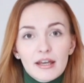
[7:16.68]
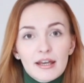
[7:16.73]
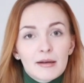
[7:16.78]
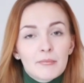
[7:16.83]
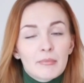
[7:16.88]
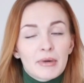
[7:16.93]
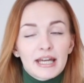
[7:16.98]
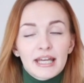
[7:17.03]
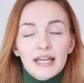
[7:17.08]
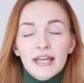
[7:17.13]

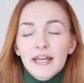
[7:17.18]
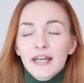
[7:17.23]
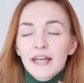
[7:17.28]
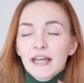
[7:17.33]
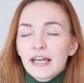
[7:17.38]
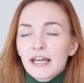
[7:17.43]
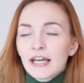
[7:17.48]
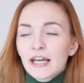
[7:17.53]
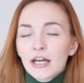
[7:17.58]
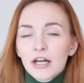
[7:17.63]
in my
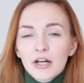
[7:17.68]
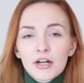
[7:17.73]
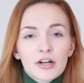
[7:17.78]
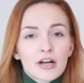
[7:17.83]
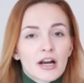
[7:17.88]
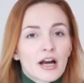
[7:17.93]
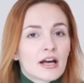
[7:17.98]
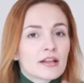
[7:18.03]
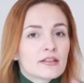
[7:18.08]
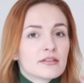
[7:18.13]

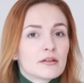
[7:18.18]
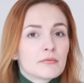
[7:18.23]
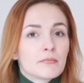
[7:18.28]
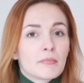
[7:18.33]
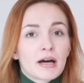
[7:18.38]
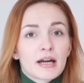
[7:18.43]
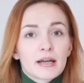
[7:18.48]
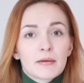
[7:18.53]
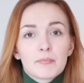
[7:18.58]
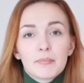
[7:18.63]
hair, under
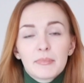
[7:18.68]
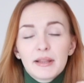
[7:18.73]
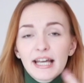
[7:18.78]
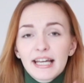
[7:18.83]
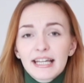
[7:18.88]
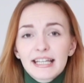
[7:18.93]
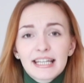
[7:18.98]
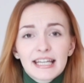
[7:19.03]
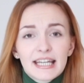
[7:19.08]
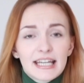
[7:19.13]
my
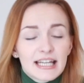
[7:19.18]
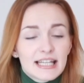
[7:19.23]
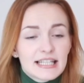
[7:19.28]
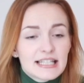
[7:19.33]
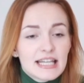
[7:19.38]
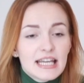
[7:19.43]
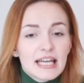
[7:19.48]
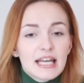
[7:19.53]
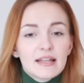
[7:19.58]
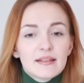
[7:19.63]

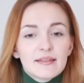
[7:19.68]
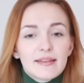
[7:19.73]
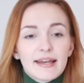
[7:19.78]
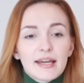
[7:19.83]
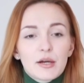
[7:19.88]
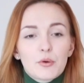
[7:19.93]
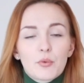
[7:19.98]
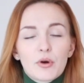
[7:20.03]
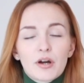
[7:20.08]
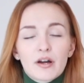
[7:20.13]
blanket.
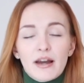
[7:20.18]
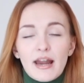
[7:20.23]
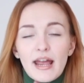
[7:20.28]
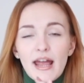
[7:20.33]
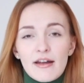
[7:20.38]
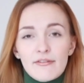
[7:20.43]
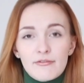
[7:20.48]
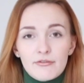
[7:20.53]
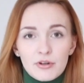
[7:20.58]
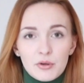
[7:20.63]
They were
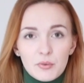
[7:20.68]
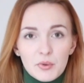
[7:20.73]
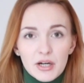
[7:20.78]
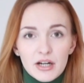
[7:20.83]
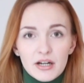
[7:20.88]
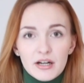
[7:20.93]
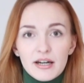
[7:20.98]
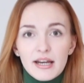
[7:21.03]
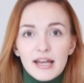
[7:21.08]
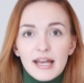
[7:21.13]

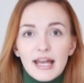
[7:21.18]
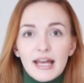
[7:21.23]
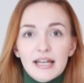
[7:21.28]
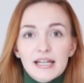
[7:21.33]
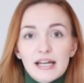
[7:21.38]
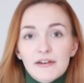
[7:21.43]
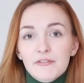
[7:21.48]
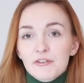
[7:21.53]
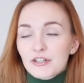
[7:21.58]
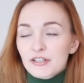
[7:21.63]
everywhere.
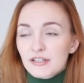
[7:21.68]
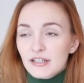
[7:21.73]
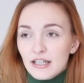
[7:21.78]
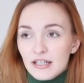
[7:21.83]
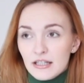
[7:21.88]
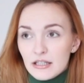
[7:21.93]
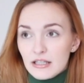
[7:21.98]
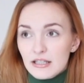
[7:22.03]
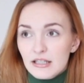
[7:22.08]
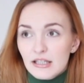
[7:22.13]
And ever
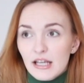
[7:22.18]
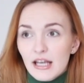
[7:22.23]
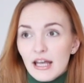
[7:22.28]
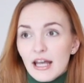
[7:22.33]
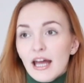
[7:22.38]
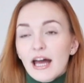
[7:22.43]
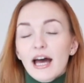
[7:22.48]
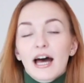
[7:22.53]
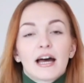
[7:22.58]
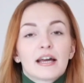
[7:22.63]
since,
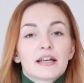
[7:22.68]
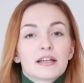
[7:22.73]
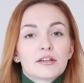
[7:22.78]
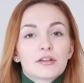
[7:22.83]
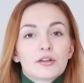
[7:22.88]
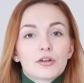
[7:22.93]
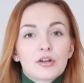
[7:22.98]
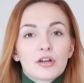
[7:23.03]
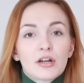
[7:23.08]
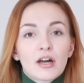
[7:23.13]
I
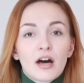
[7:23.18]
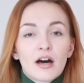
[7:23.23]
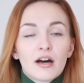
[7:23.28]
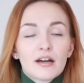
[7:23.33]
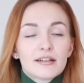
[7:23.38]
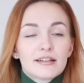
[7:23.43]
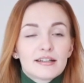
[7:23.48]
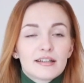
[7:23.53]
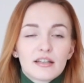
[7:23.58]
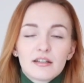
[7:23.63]

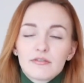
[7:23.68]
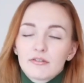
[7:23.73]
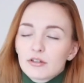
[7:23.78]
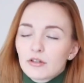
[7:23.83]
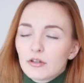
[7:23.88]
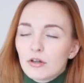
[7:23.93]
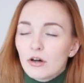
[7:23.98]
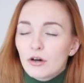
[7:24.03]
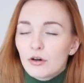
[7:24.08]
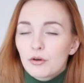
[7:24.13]
can't
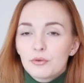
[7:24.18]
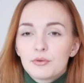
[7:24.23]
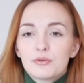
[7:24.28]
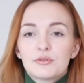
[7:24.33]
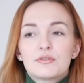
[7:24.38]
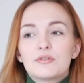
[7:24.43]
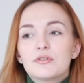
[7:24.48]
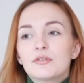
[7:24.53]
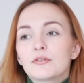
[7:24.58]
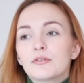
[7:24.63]
even go
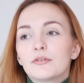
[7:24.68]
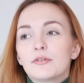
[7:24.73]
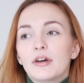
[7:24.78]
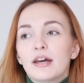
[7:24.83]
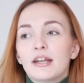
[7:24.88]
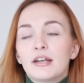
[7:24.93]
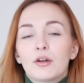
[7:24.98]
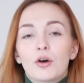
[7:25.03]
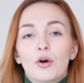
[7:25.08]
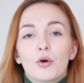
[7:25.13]
to
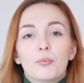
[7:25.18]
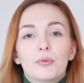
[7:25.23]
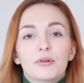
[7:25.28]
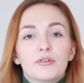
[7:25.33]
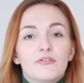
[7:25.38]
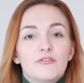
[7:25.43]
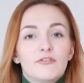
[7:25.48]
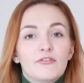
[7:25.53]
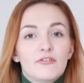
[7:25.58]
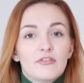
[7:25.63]
an
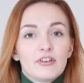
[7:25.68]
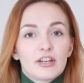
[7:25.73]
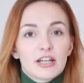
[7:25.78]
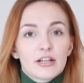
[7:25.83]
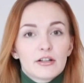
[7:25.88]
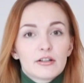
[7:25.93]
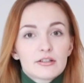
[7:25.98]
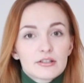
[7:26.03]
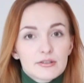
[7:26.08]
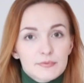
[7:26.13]
open
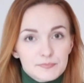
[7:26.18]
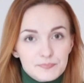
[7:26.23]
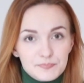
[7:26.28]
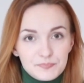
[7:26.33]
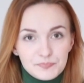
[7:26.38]
field